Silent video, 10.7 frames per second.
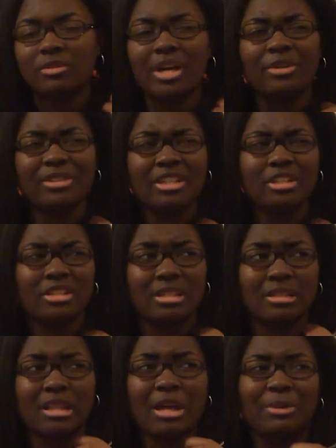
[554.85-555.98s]
I don't think she
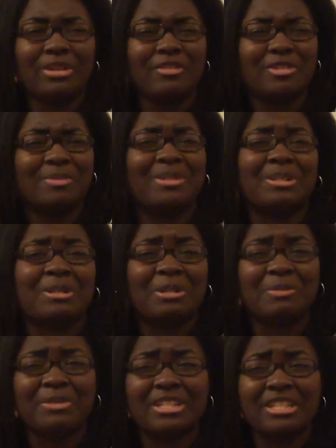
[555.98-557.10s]
says it loud enough to be heard,
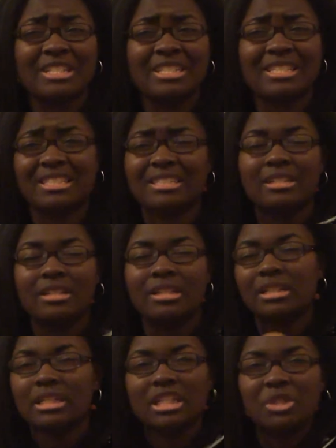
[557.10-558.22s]
but it's just,
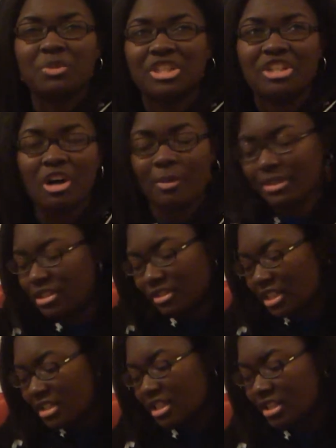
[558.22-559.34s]
when she comments on
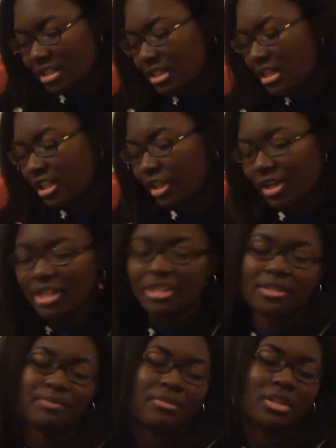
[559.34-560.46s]
things, it's
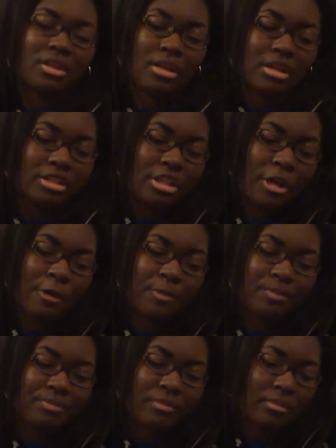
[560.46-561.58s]
hilarious. So,
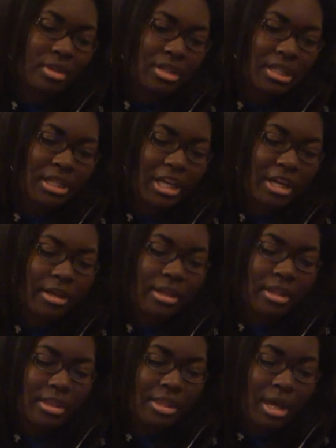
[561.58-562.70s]
yeah,
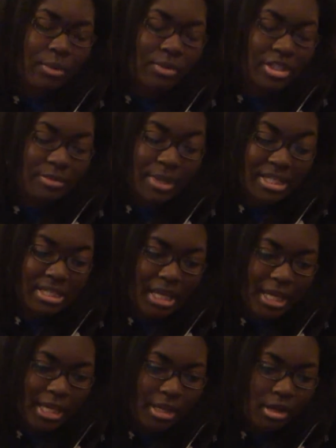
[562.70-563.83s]
that was my
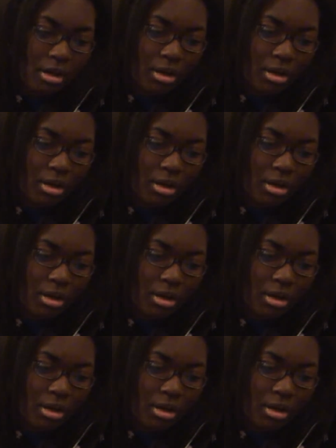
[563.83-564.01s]
day